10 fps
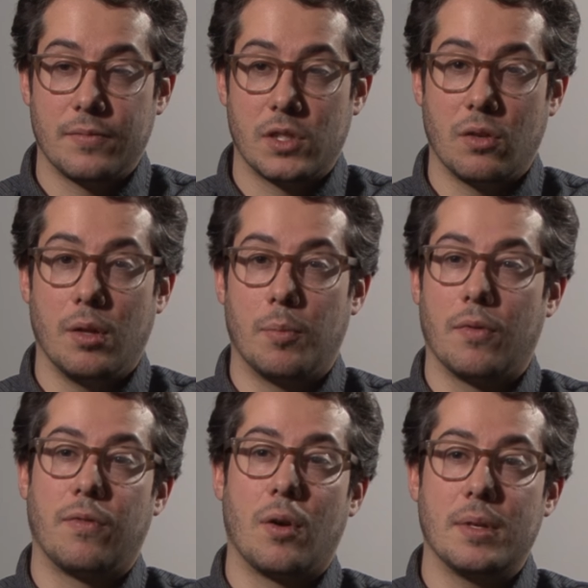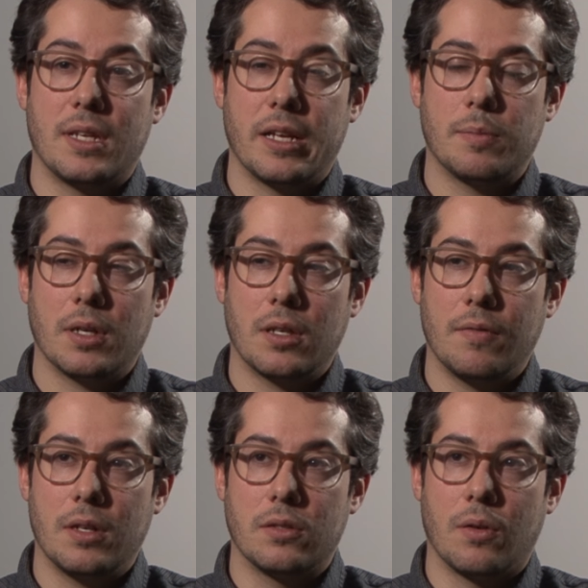So the performance aspect of
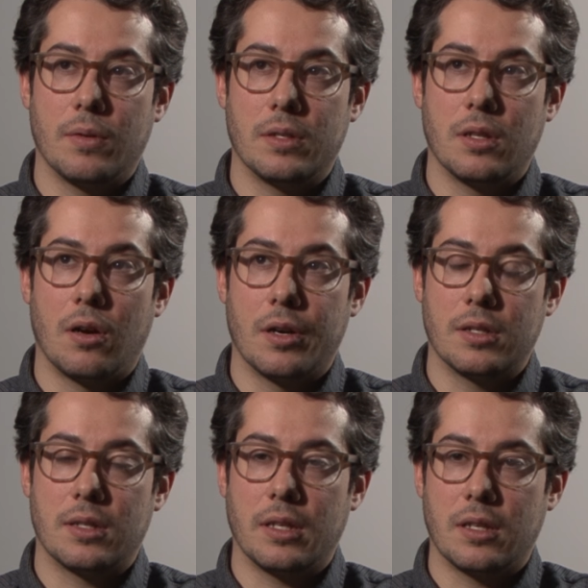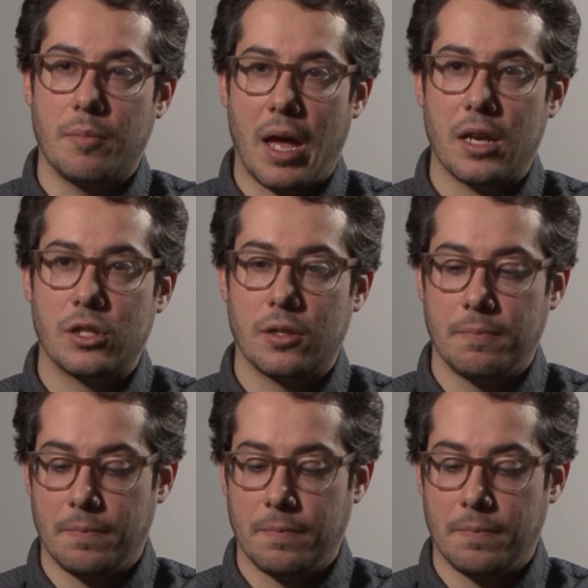it is always the hardest thing to match.